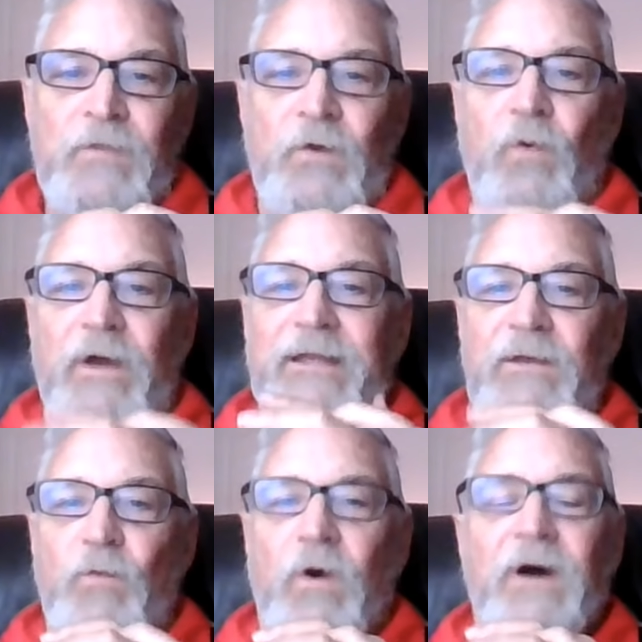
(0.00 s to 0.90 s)
What he
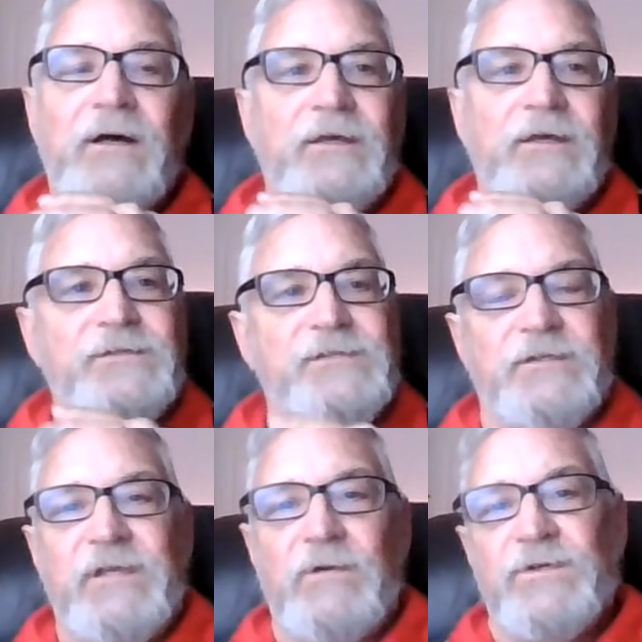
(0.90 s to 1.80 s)
was is
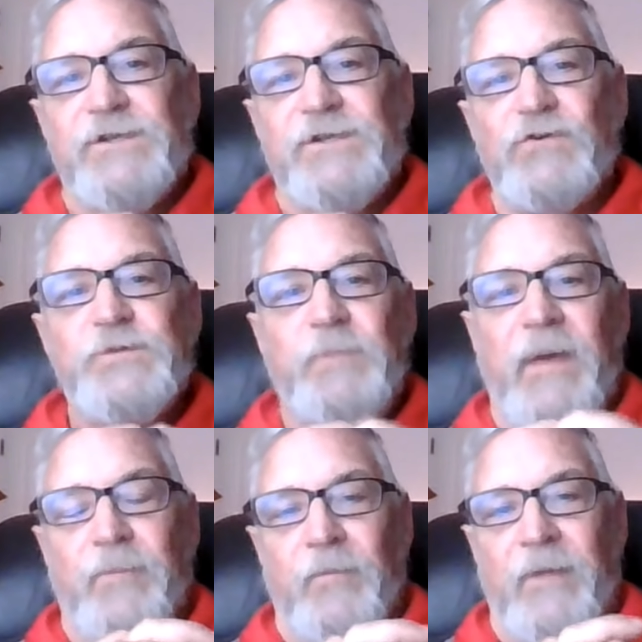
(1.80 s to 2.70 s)
he was a
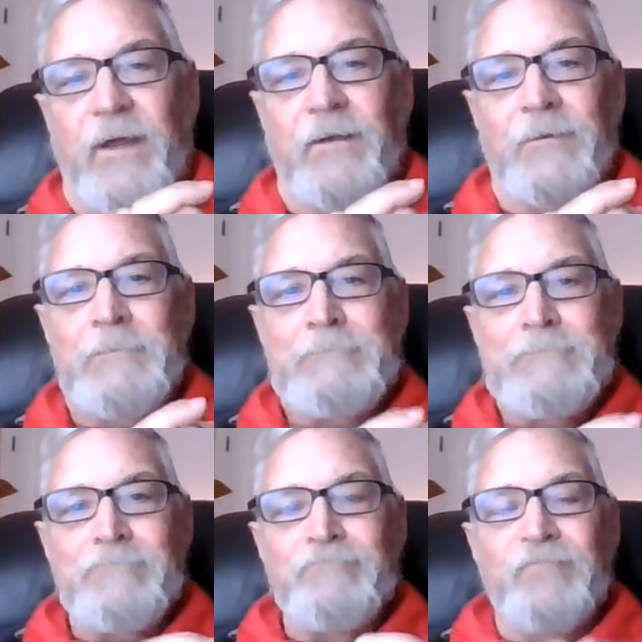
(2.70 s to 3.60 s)
newspaper man,
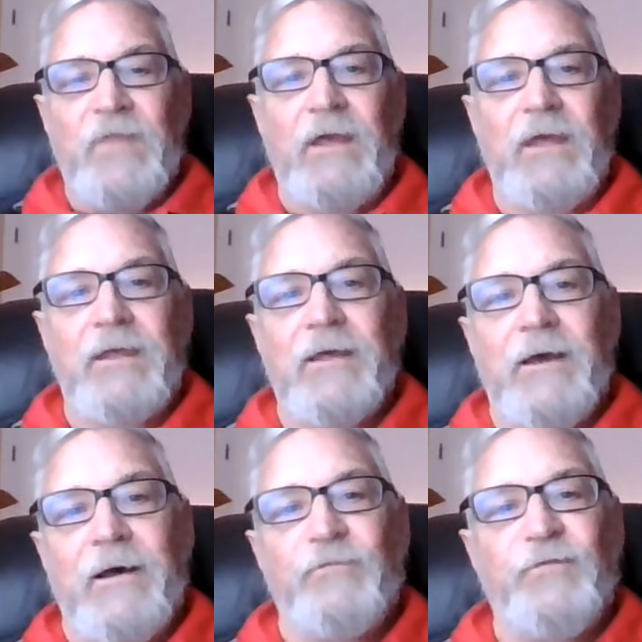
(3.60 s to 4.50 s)
He
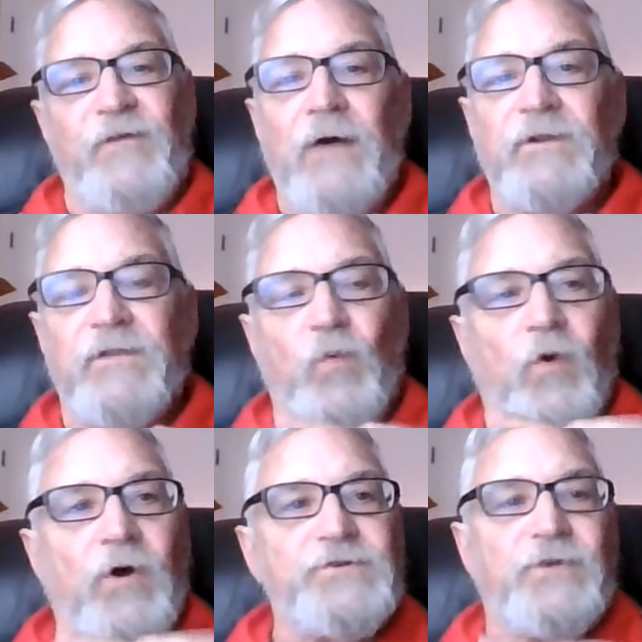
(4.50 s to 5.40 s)
founded the
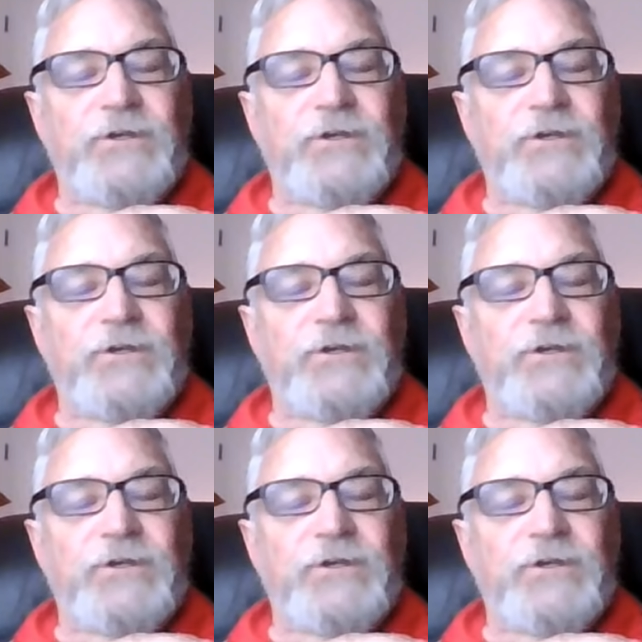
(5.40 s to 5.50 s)
Wall Street